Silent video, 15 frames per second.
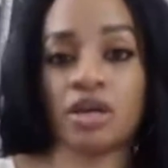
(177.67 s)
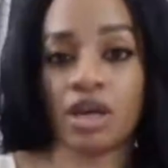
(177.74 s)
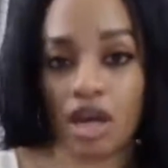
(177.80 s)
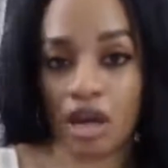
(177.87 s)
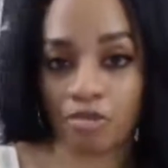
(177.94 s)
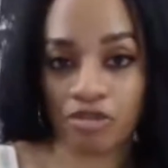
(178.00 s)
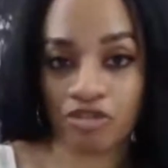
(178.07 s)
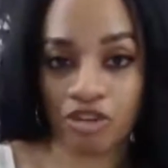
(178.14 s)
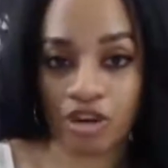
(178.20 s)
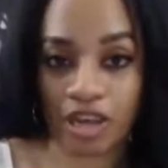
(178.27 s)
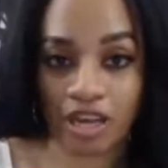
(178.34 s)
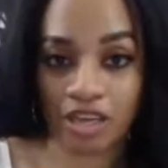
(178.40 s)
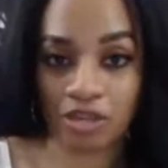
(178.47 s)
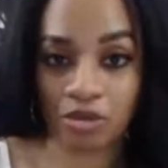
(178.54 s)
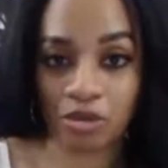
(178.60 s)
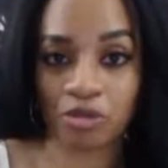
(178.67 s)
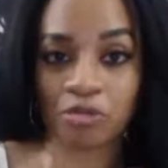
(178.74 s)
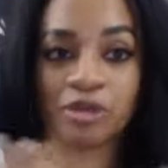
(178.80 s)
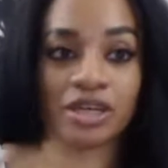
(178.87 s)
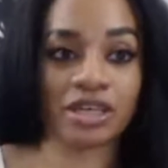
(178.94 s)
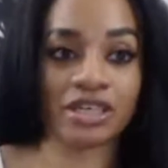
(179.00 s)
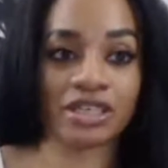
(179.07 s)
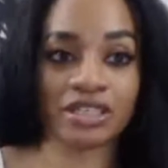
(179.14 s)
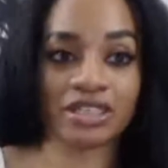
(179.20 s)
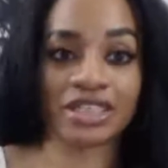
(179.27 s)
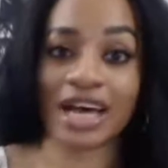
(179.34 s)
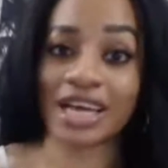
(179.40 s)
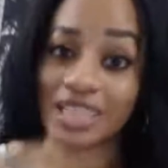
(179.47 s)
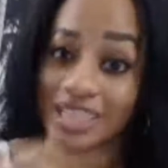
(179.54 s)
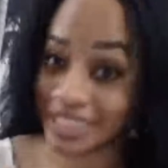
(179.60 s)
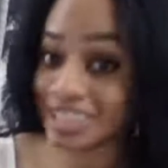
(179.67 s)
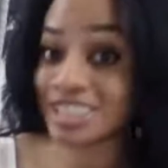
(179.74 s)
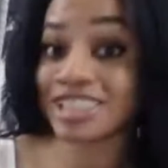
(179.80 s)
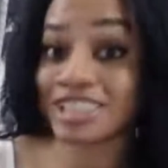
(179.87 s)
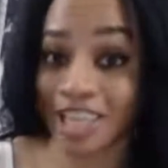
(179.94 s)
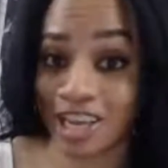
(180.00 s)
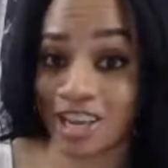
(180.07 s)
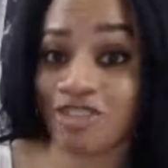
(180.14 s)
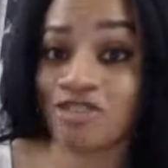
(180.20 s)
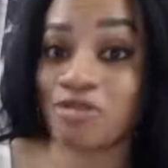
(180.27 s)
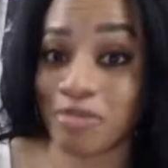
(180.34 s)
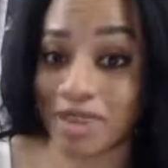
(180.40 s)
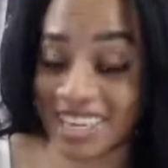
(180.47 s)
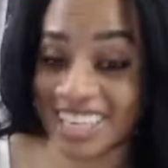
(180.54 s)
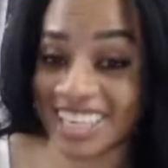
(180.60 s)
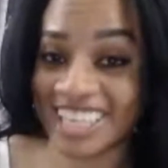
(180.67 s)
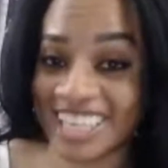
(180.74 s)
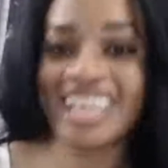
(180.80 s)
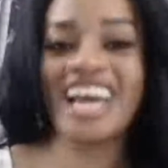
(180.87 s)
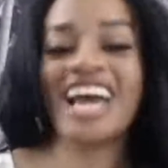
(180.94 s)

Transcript: I prefer annual because I like to save money.